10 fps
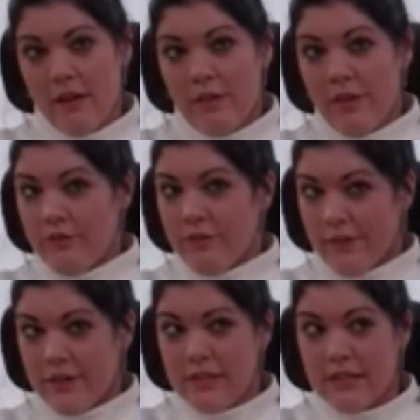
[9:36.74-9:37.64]
their
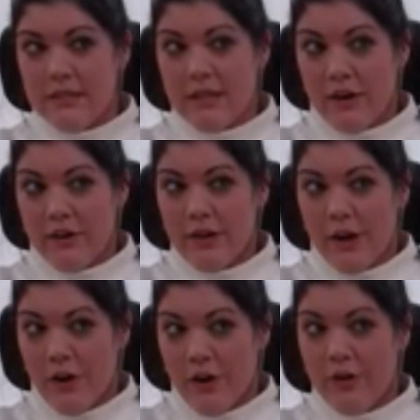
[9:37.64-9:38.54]
voices aren't
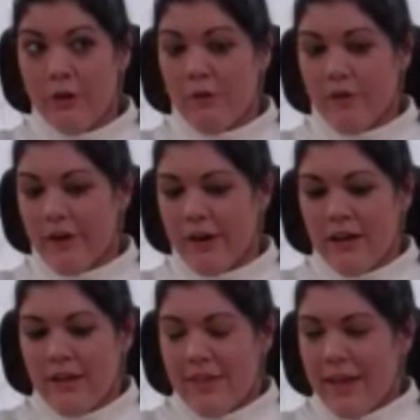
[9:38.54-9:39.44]
heard, or
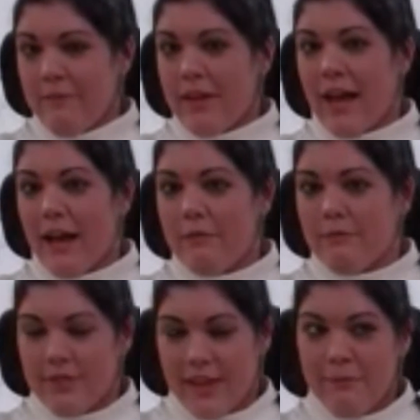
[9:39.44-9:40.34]
they
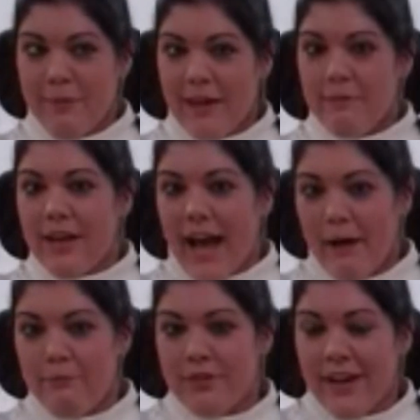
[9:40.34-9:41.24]
may be
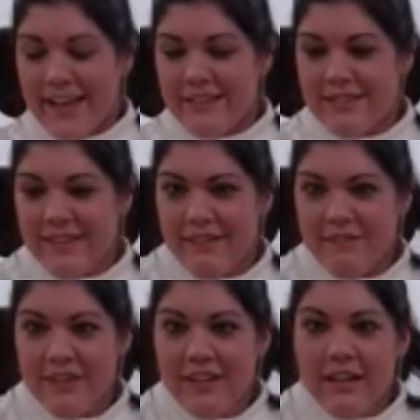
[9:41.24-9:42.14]
apprehensive
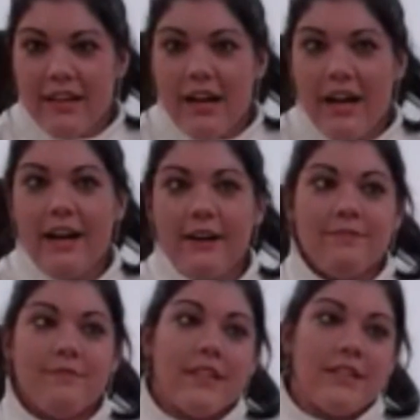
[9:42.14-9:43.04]

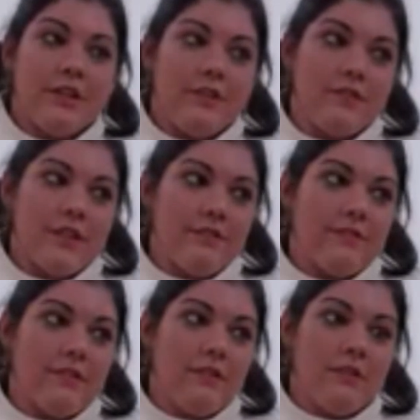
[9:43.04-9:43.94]
in terms of
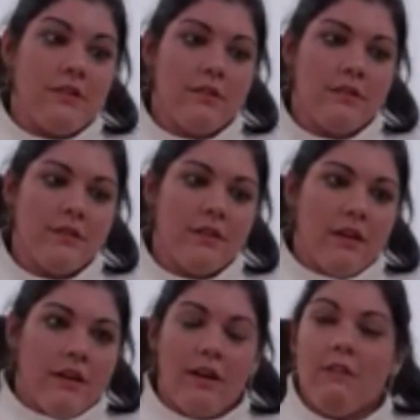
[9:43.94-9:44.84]

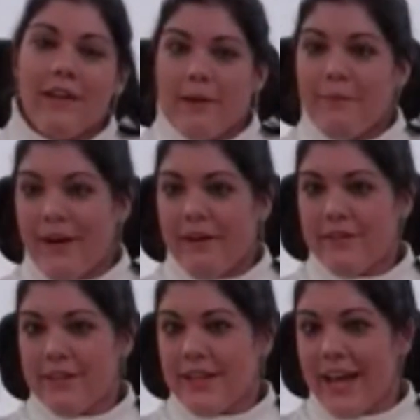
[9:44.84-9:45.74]
going about
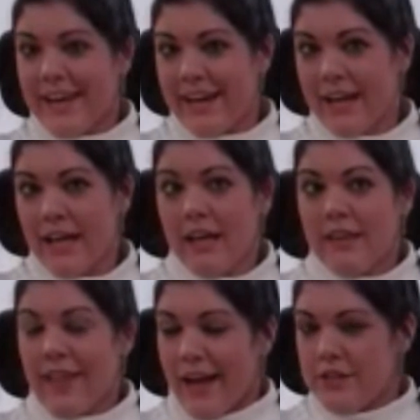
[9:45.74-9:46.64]
and getting
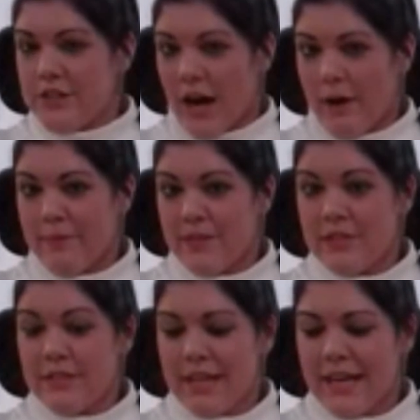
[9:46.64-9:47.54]
that job, and
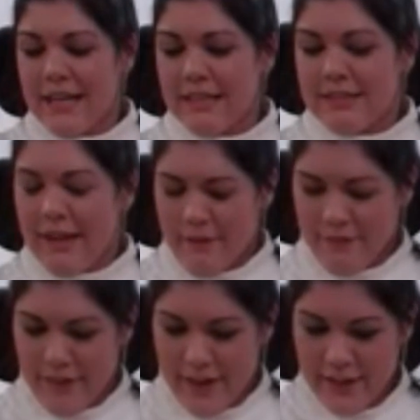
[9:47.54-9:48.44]
seeing
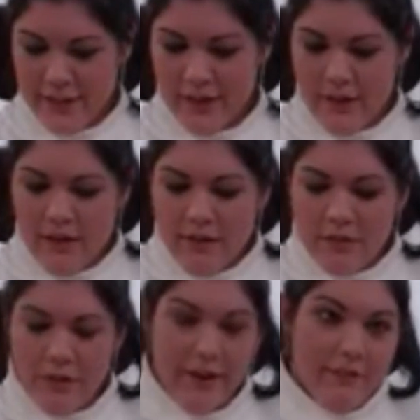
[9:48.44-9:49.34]
someone
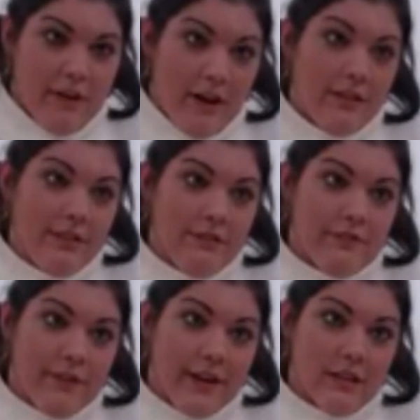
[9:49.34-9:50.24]
sort of on the
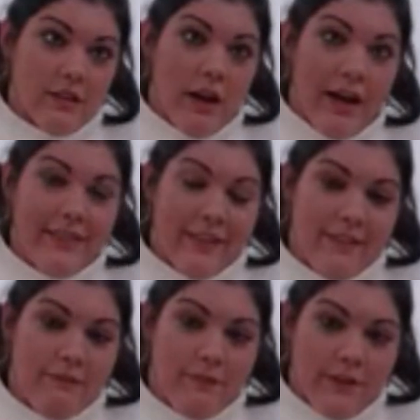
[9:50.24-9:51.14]
front line that
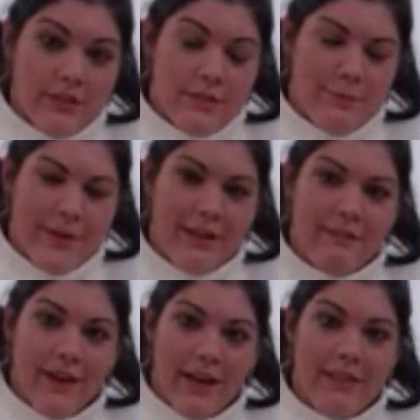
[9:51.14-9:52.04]
they first meet
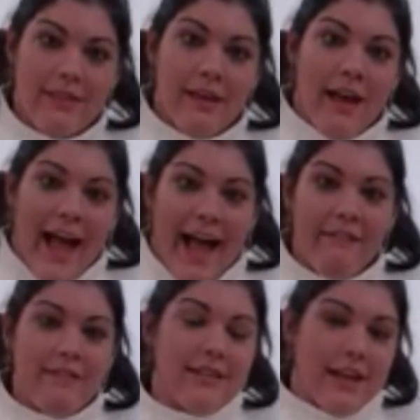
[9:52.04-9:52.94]
with,
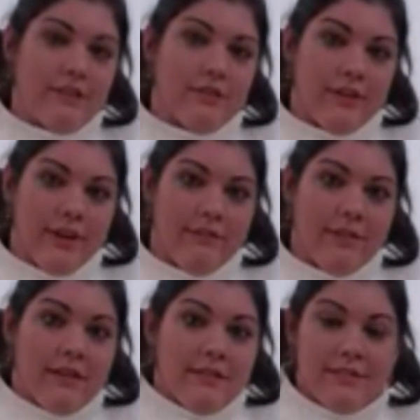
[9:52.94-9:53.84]
having that sort of
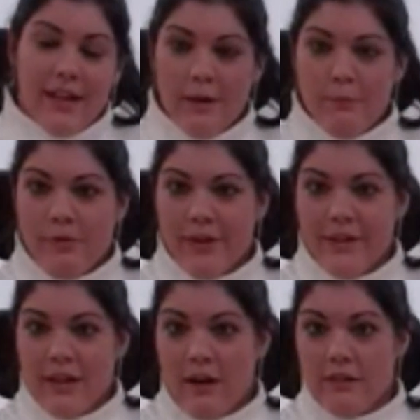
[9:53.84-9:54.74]
standpoint
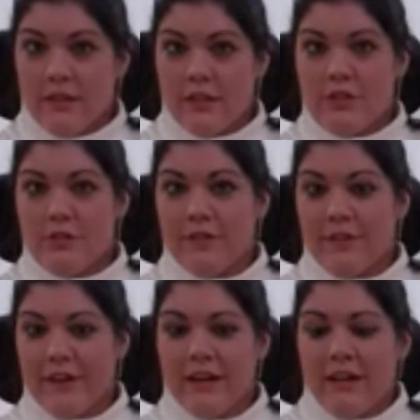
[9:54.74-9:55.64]
knowledge
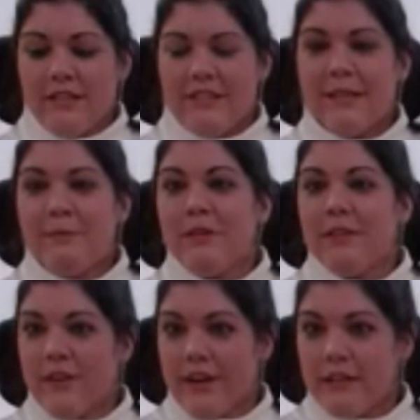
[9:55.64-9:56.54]
or
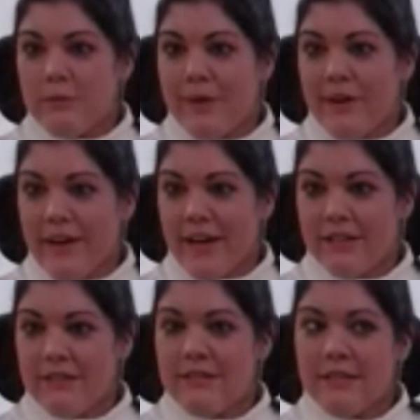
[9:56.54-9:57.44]
similar
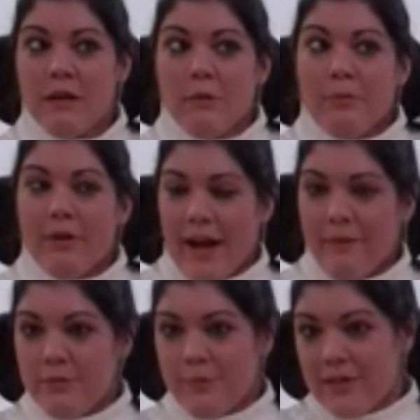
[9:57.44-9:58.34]
experience
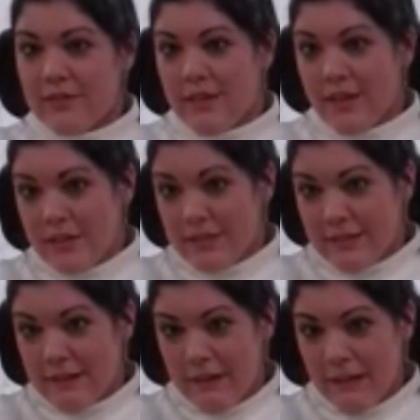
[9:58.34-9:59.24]
perhaps makes it
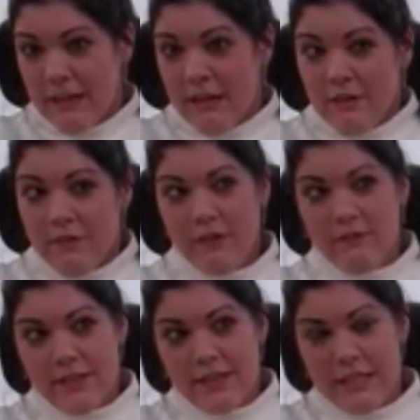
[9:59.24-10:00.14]
easier for
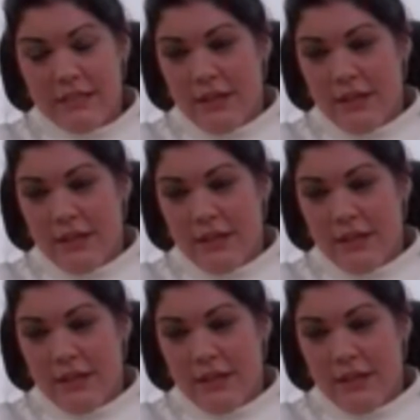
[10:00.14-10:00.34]
one to